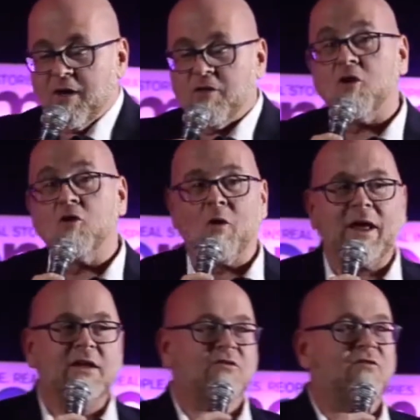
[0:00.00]
the
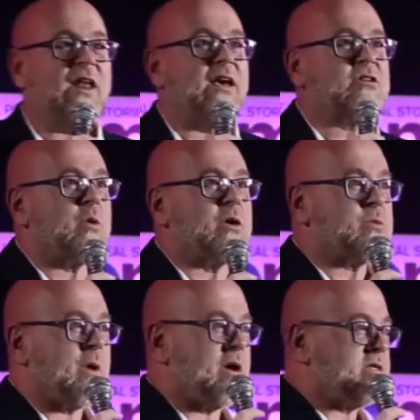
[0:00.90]
greatest Fan Expo
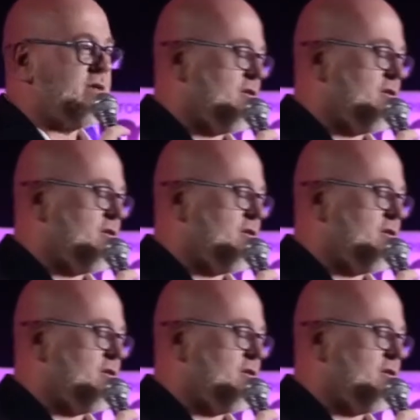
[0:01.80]
experience I've